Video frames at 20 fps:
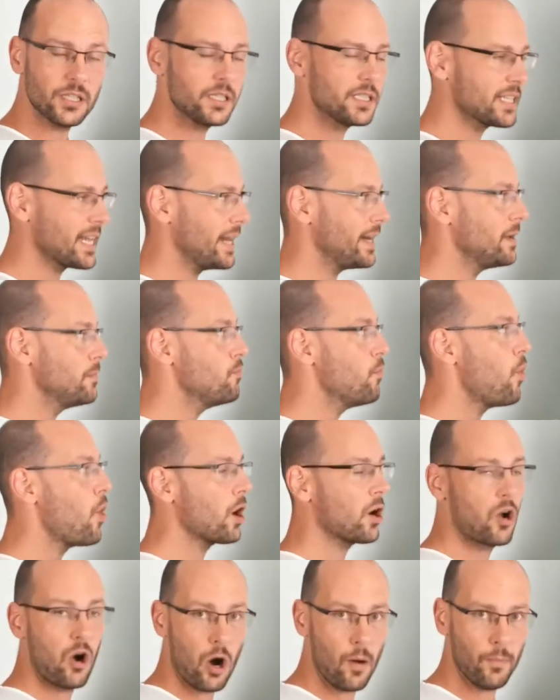It's getting
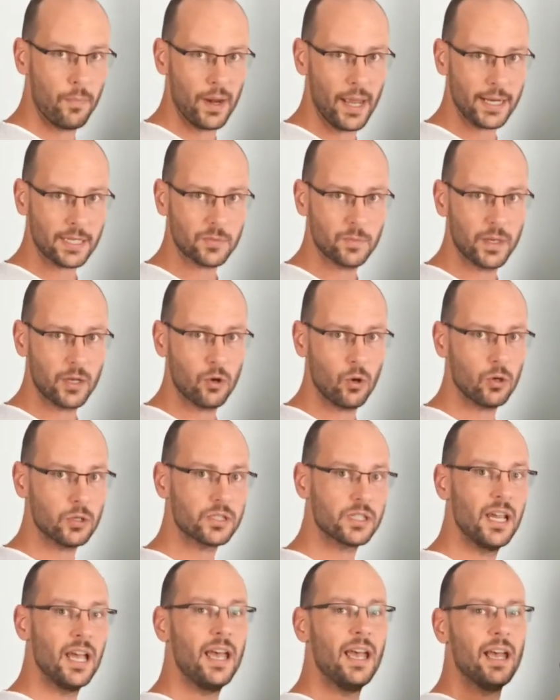more complex
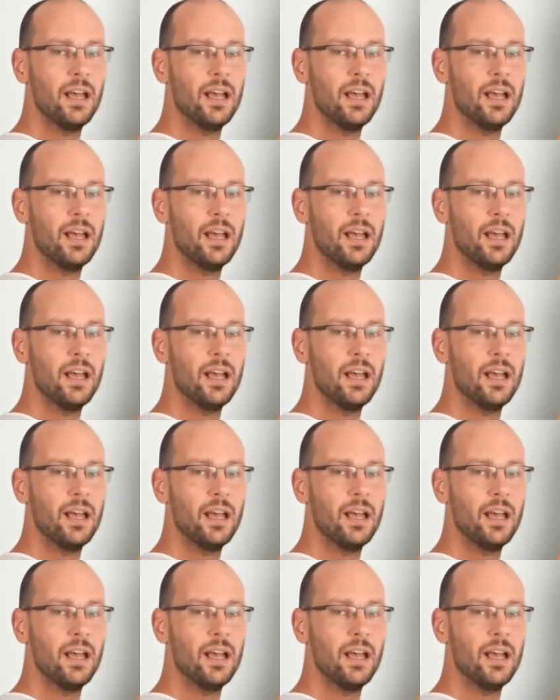because